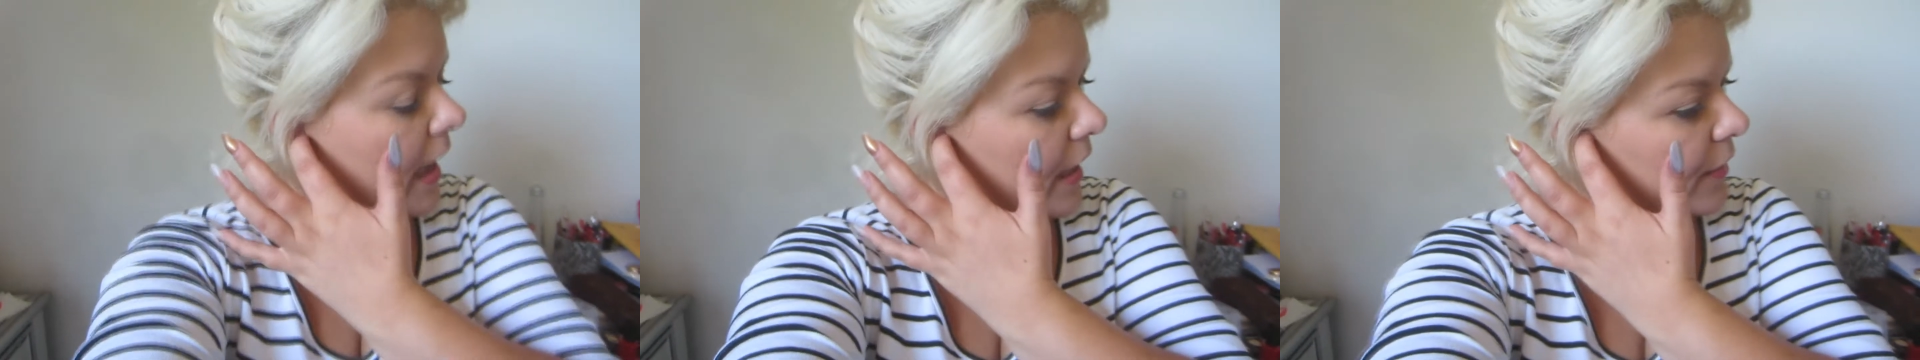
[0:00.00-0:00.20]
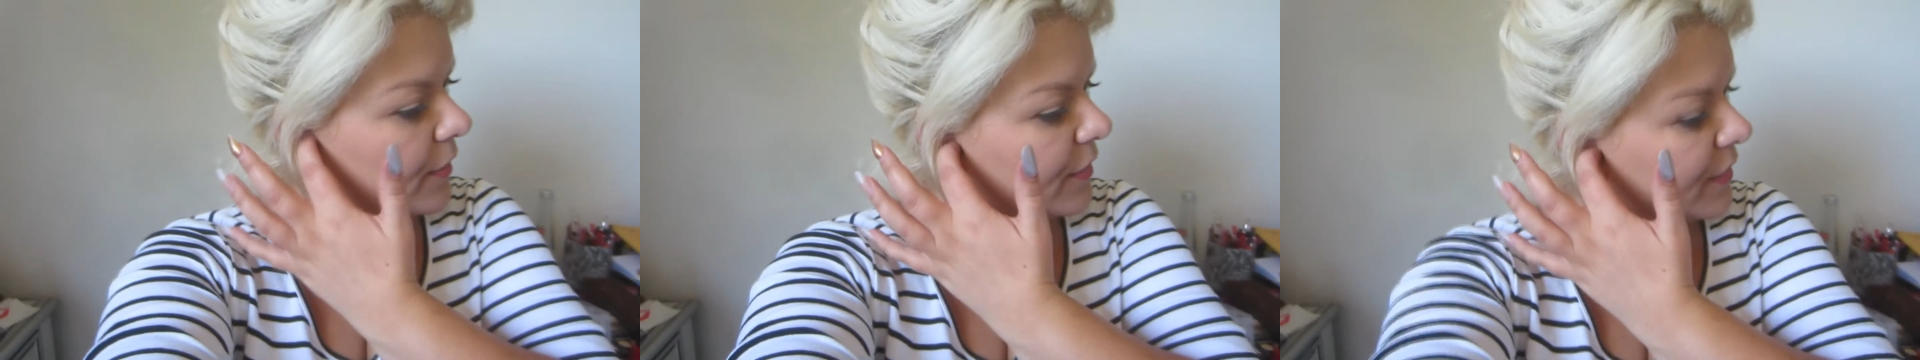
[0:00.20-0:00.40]

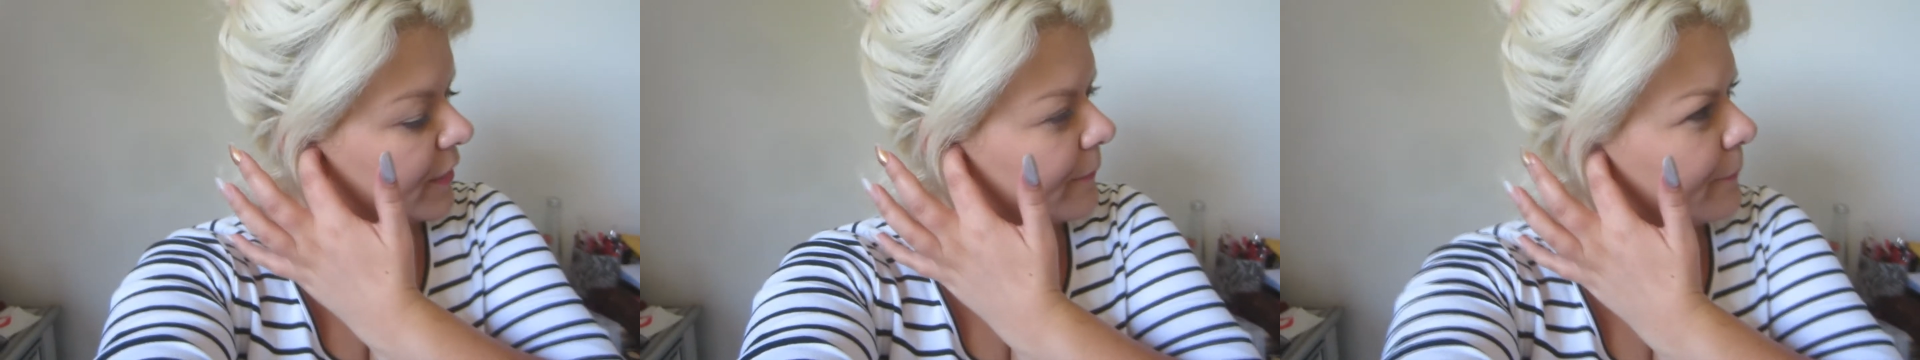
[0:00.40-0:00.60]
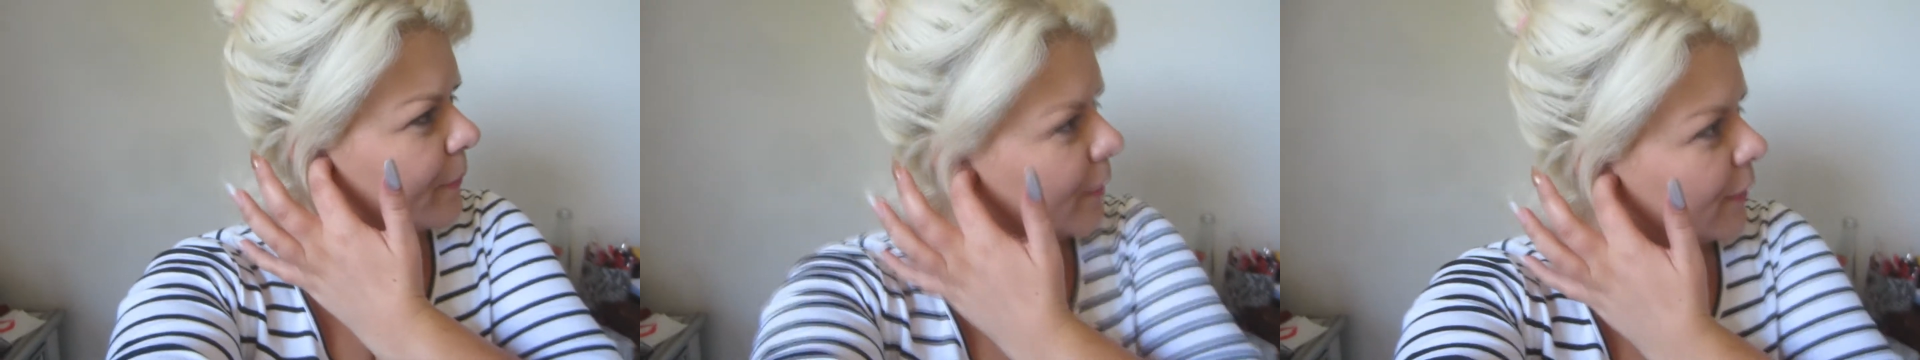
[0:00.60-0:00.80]
and
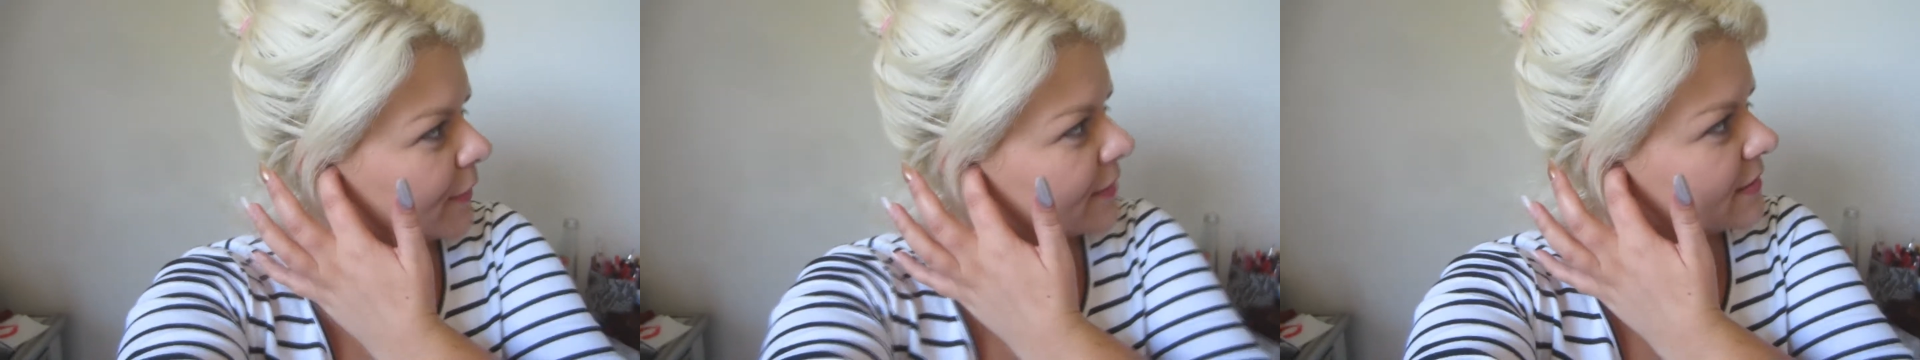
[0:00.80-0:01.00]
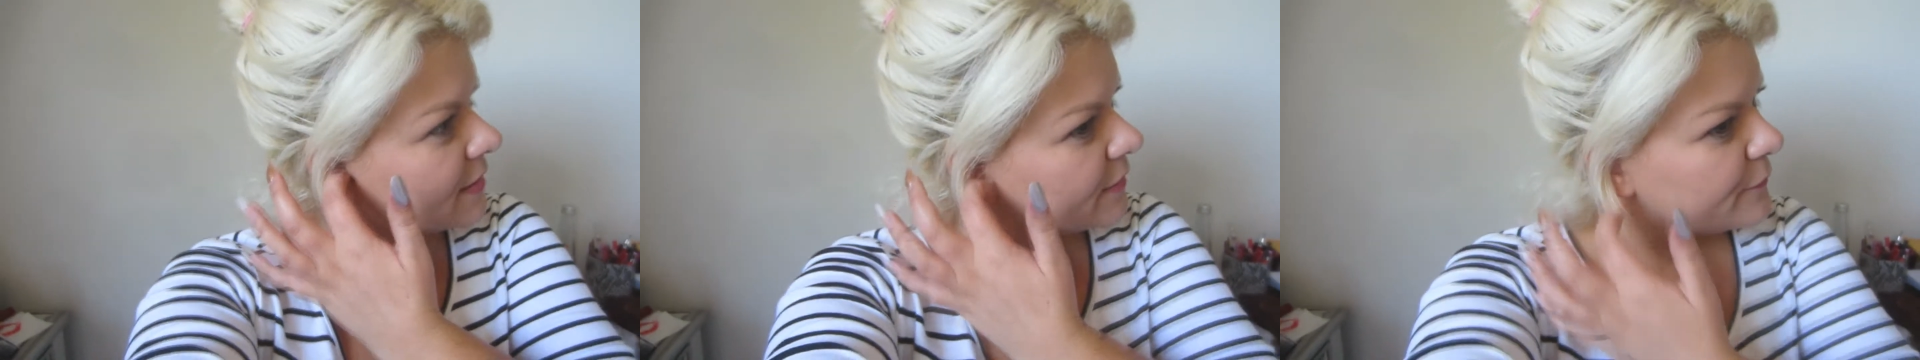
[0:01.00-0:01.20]
the
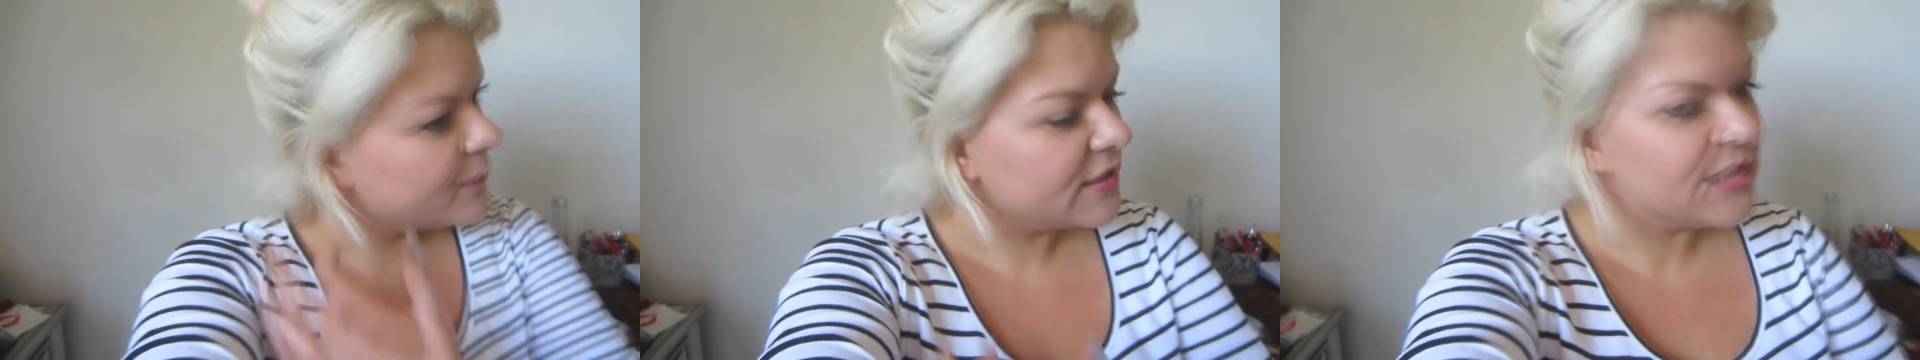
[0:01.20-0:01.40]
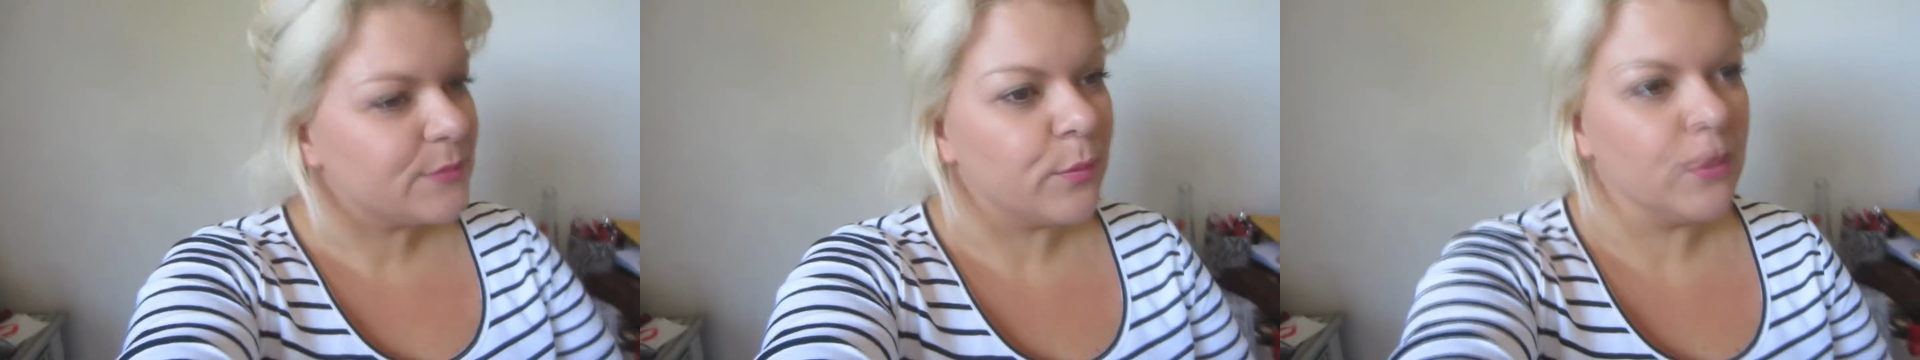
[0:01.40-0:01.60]
positive
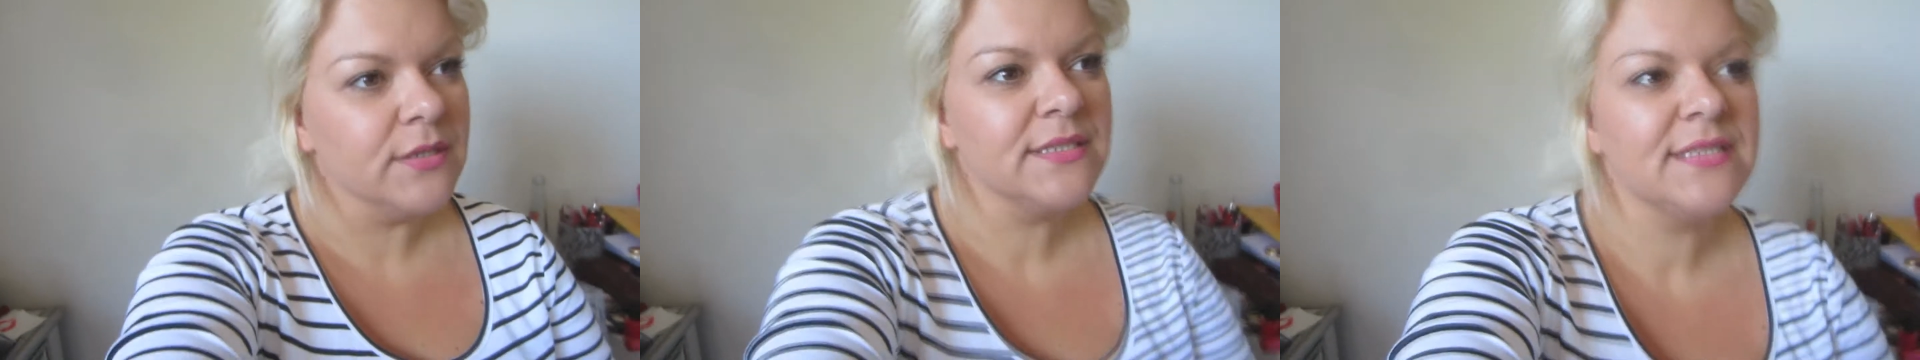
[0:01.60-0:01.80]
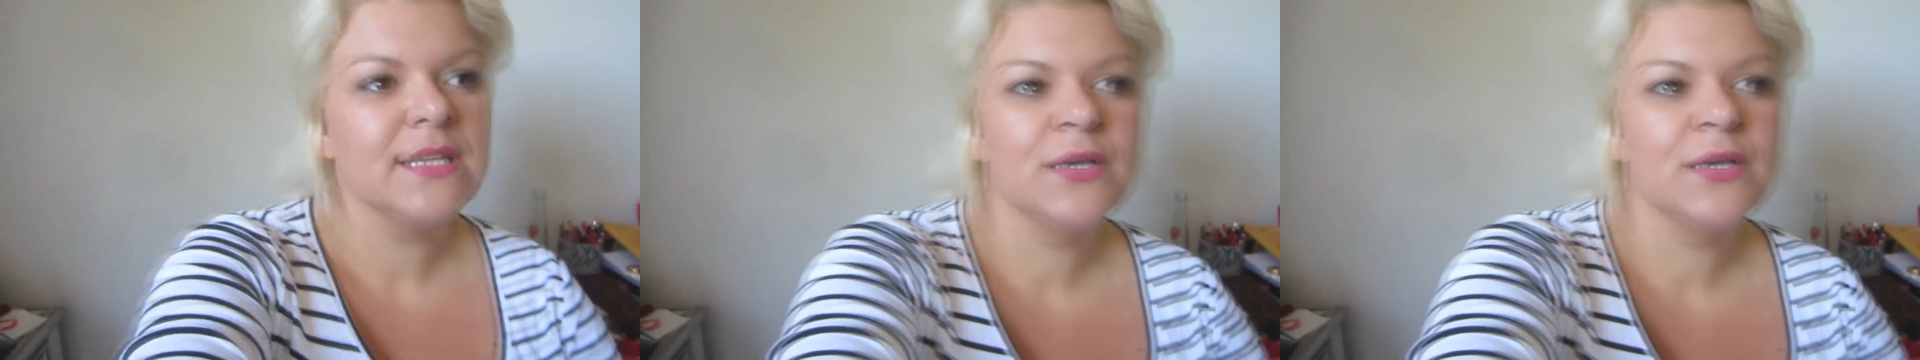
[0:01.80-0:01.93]
response